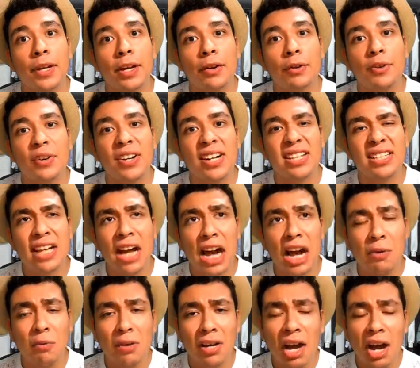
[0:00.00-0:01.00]
Chris,
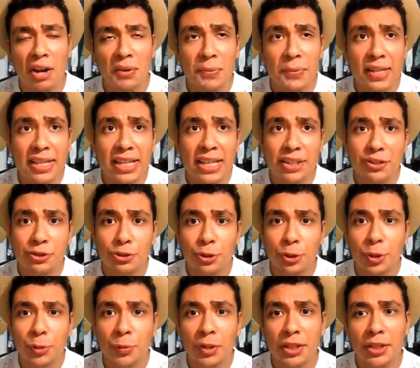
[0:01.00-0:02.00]
I really
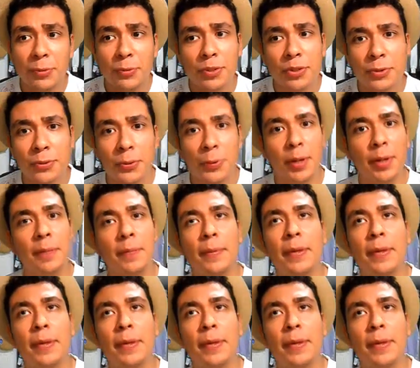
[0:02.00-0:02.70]
enjoyed what he was doing,